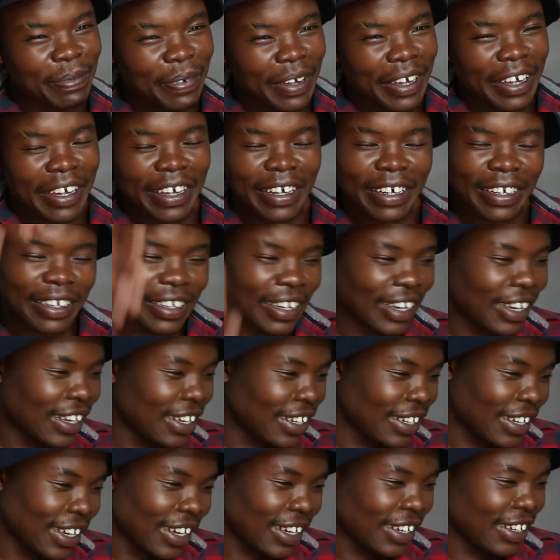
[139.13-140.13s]
Hey,
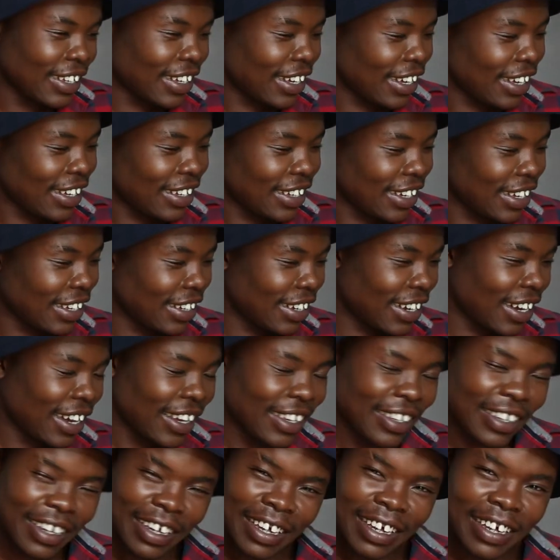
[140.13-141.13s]

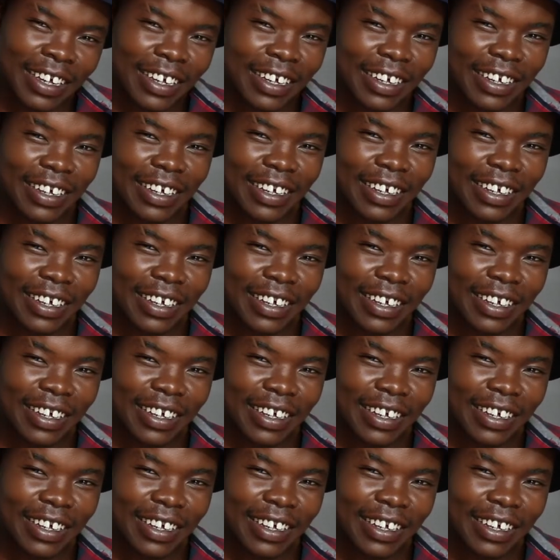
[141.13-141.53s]
Kanye.